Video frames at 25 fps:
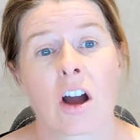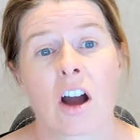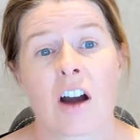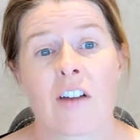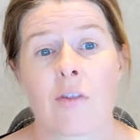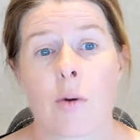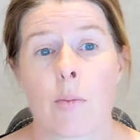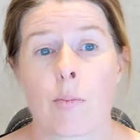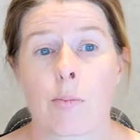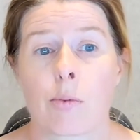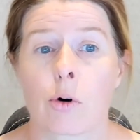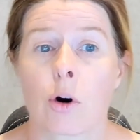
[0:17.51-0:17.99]

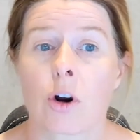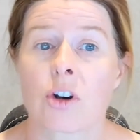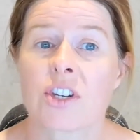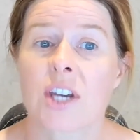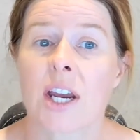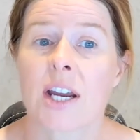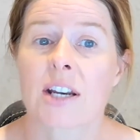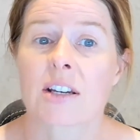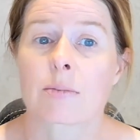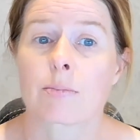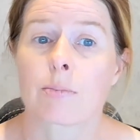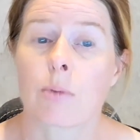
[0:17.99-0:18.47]
of a
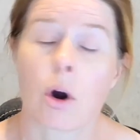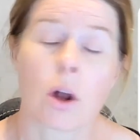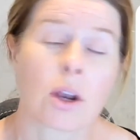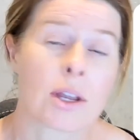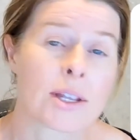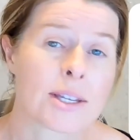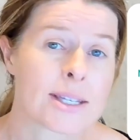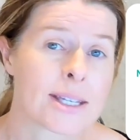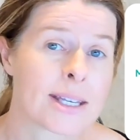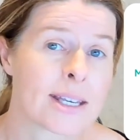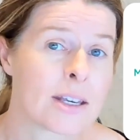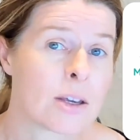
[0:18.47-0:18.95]
project,
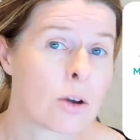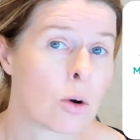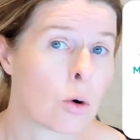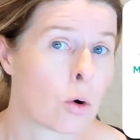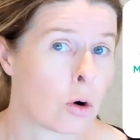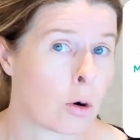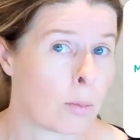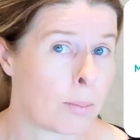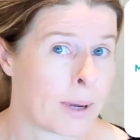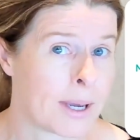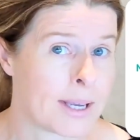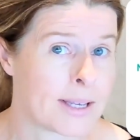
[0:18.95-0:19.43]
policy,
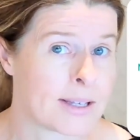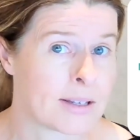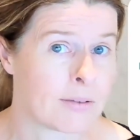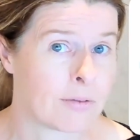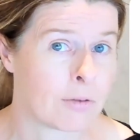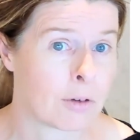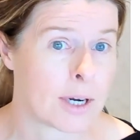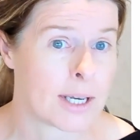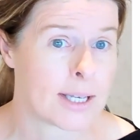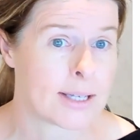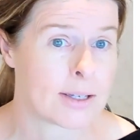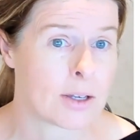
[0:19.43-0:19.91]
or a piece
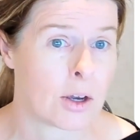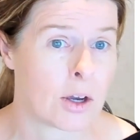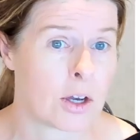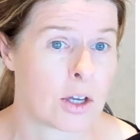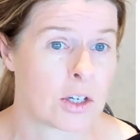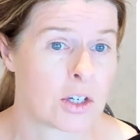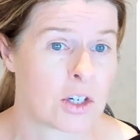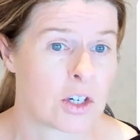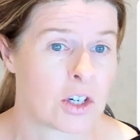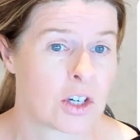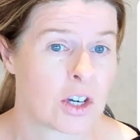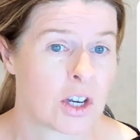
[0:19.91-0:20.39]
of
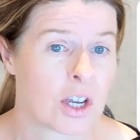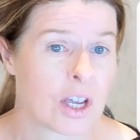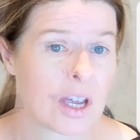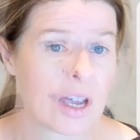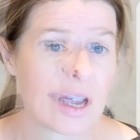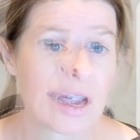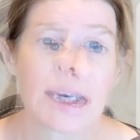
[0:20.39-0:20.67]
research.